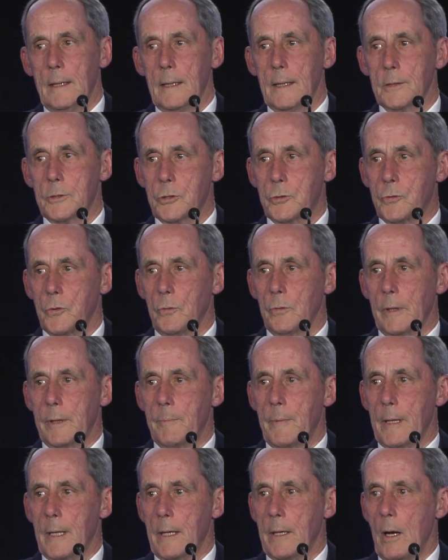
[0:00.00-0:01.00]
It's truly
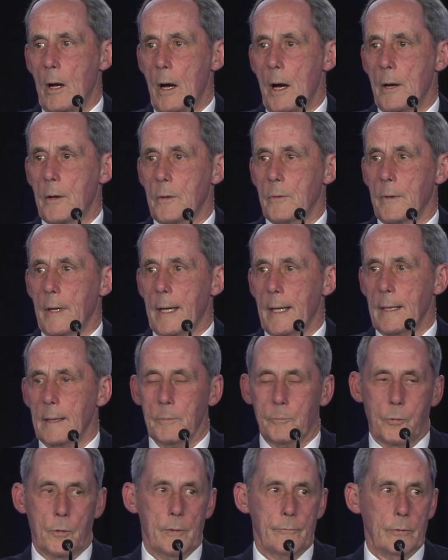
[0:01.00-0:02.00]
been an honor and a
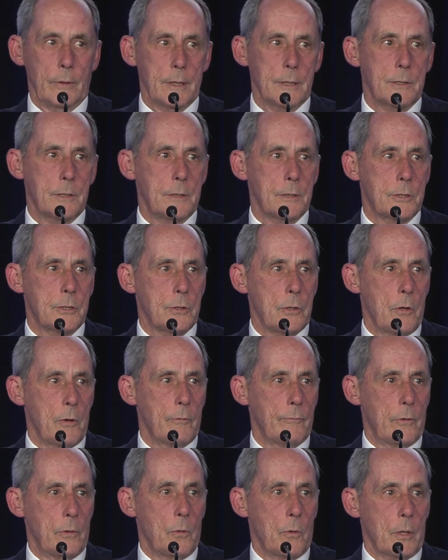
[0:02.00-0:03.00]
privilege to
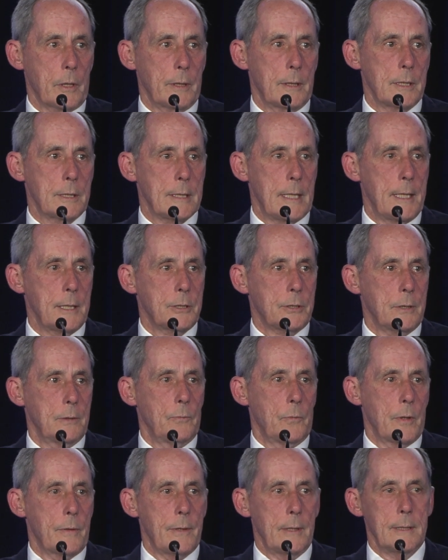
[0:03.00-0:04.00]
serve an organization
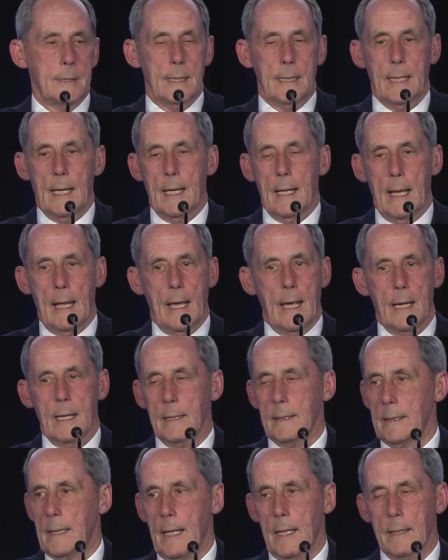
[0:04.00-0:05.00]
with a
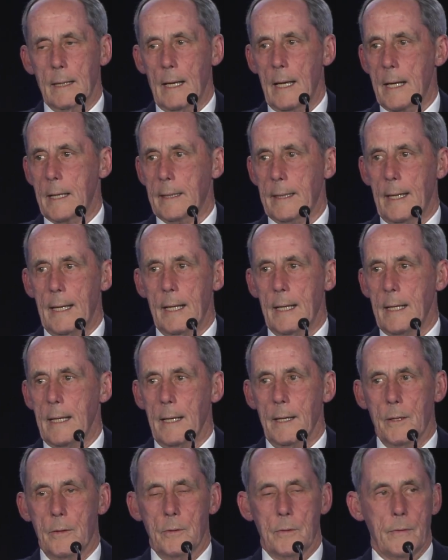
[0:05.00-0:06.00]
DNA unlike any
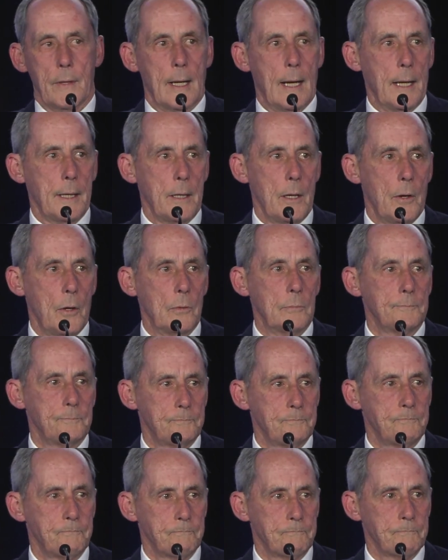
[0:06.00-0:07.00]
other that I know.
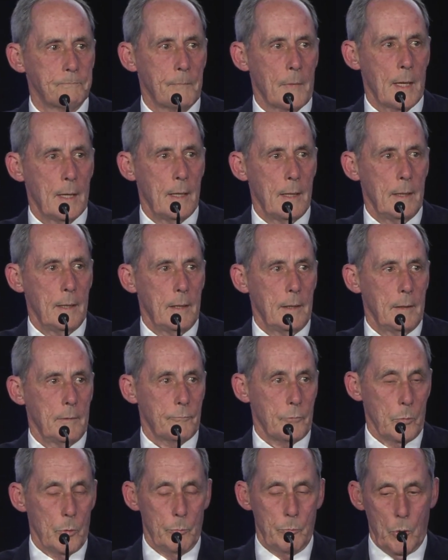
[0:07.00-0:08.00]

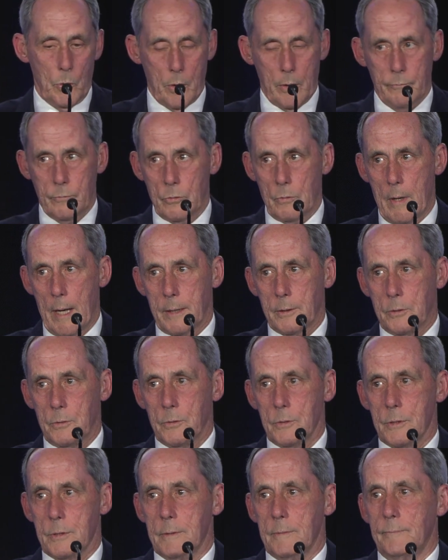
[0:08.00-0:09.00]
From the board of
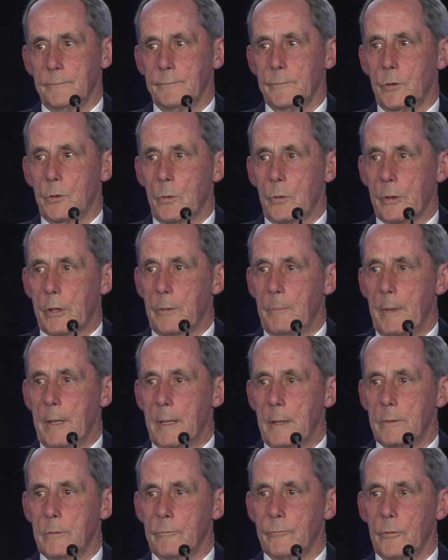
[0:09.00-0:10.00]
directors, who are
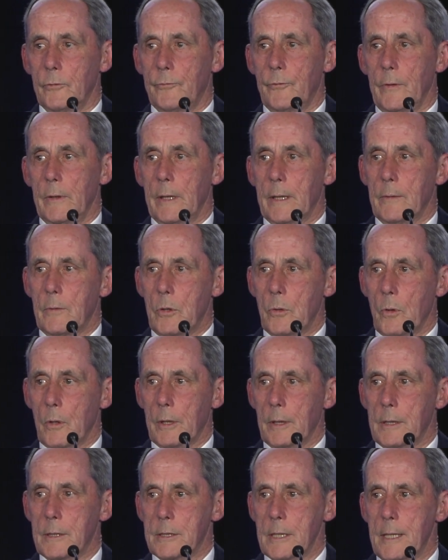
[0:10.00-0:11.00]
committed to fulfilling the
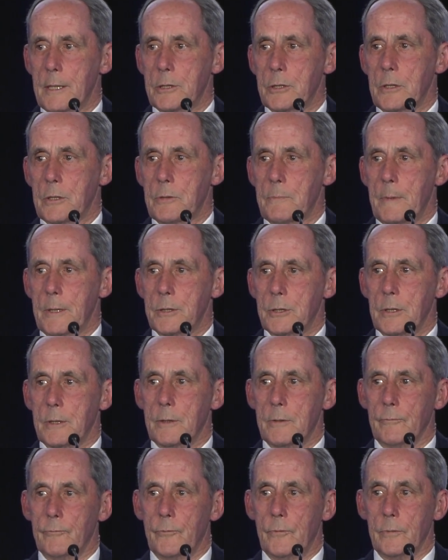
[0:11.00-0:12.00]
organization's mission
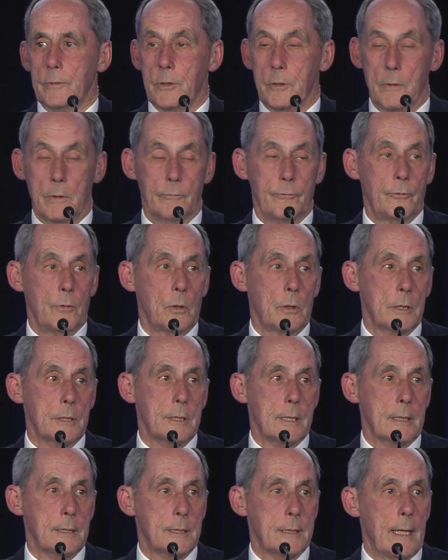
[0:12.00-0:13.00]
to the
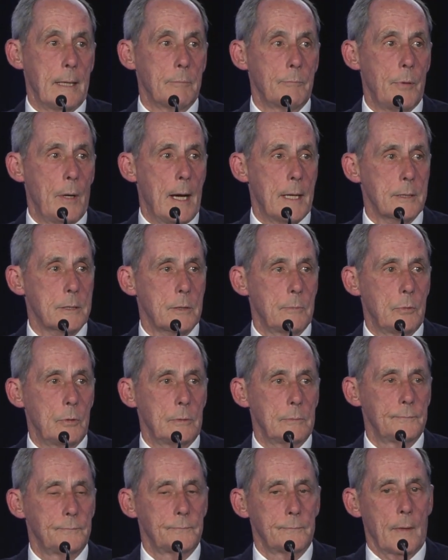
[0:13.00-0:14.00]
fullest extent
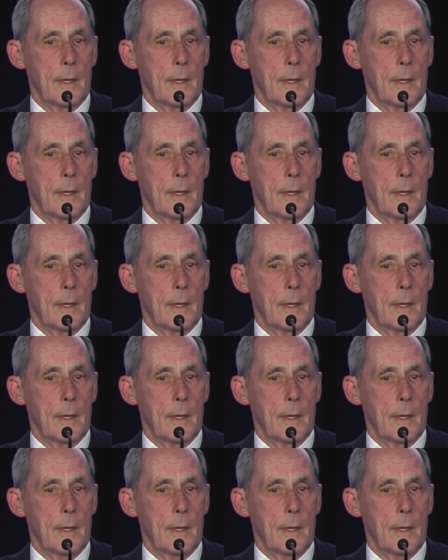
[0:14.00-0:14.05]
possible,